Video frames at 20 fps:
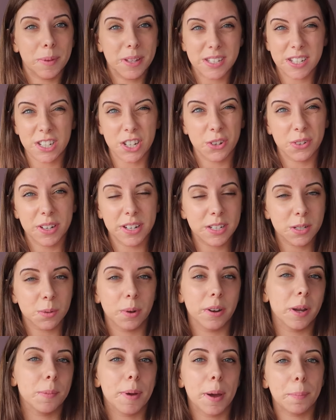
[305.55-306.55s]
It means I don't need to
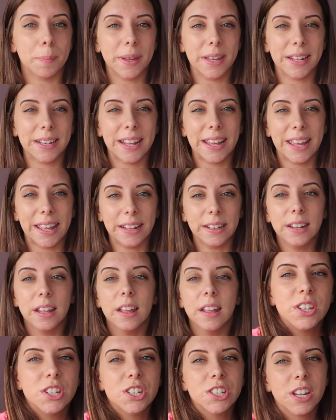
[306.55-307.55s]
worry about being in.
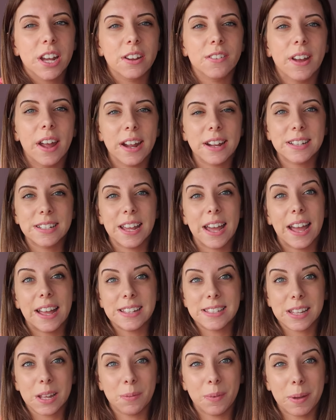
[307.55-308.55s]
Vision Direct
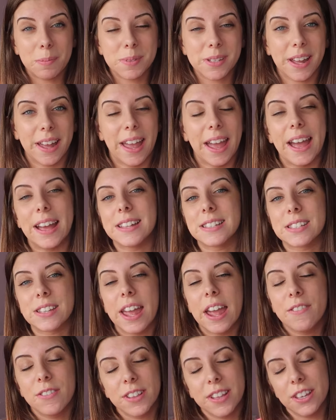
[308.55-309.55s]
as a website has
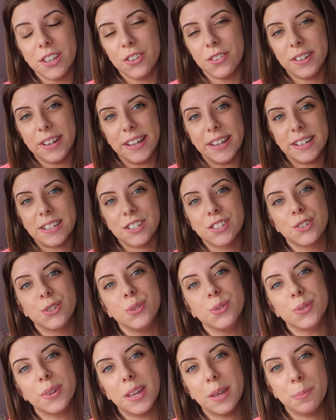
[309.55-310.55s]
everything you need
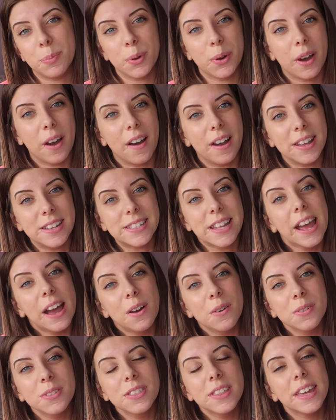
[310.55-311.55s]
to keep your eyes
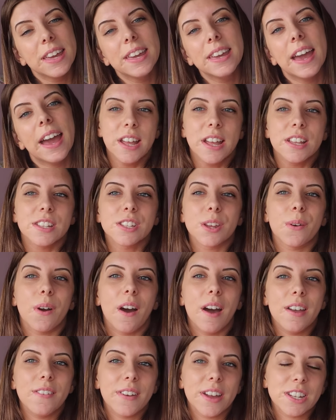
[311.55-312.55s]
healthy. So
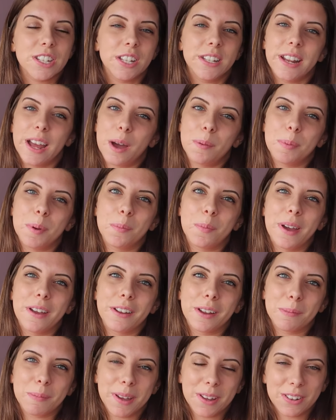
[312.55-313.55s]
I've actually now been
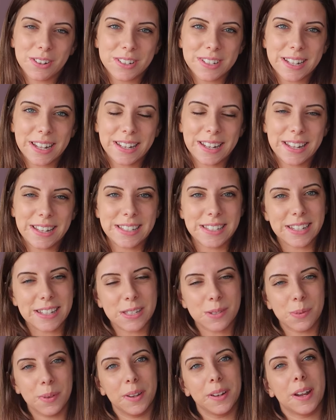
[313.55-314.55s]
wearing my contact
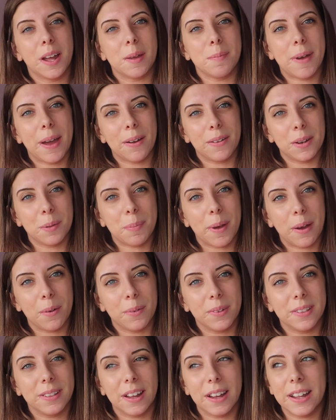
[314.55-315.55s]
lenses when I'm out and
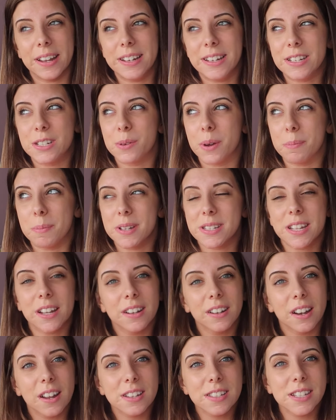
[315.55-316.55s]
about, when I need to wear my
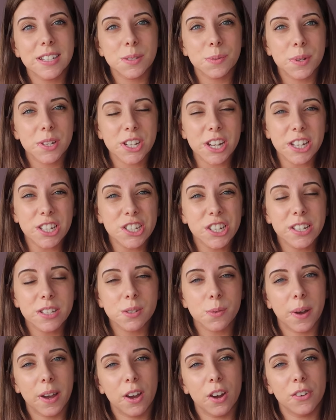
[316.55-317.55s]
sunglasses, which actually
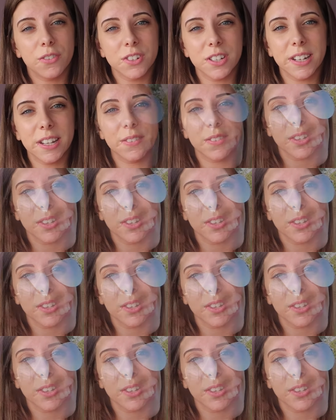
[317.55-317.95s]
is quite often.